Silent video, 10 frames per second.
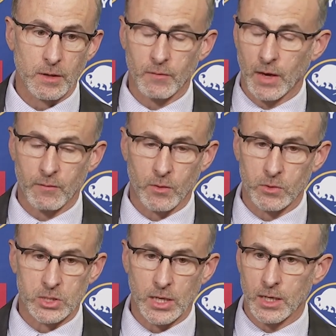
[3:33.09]
I've
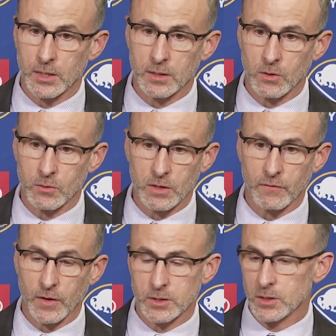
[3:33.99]
always said it,
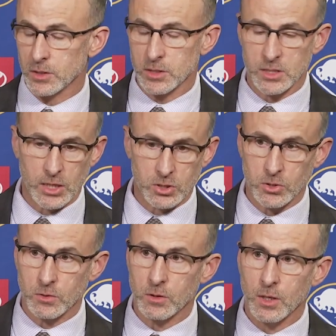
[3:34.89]
defense is
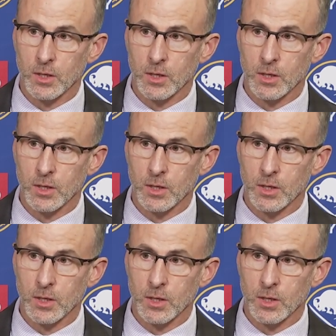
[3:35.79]
essential,